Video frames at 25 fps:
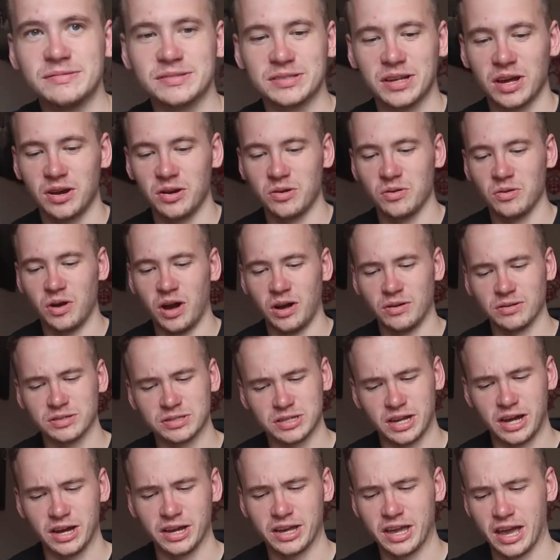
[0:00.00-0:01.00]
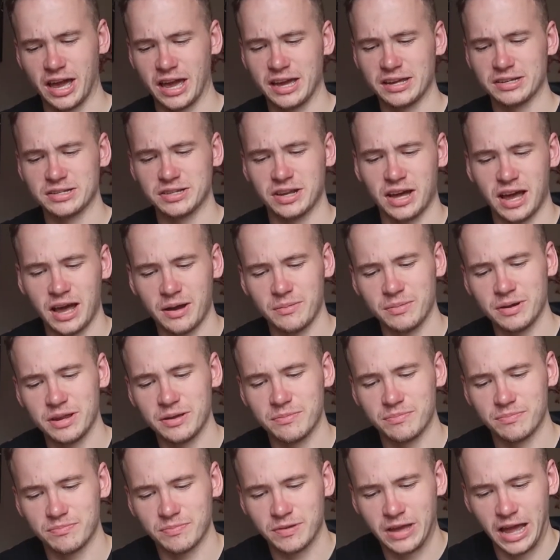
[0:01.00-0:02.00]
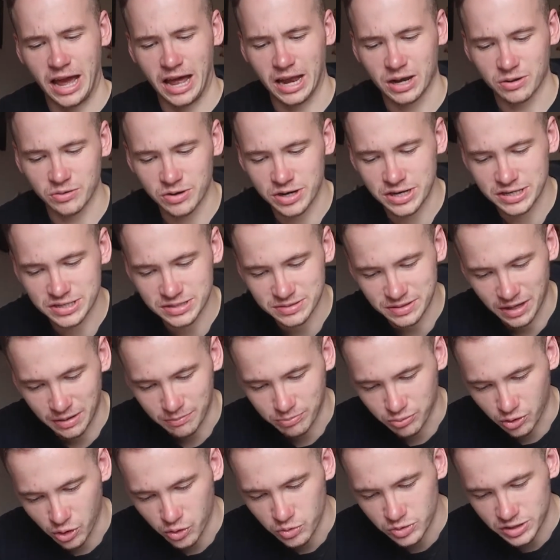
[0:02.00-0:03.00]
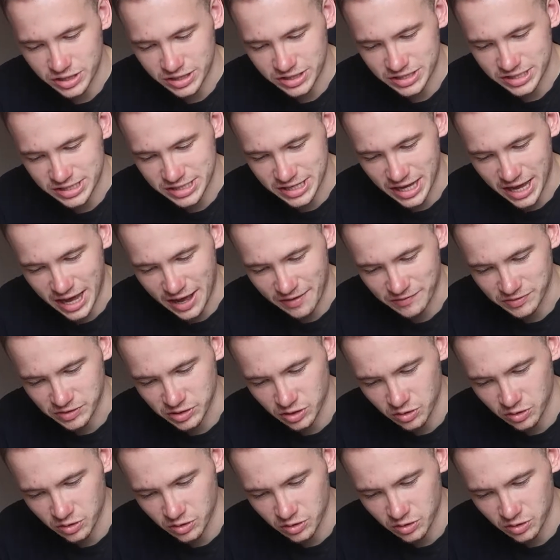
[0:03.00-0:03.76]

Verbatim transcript: So I was like, okay, so how many calories, like protein does it have?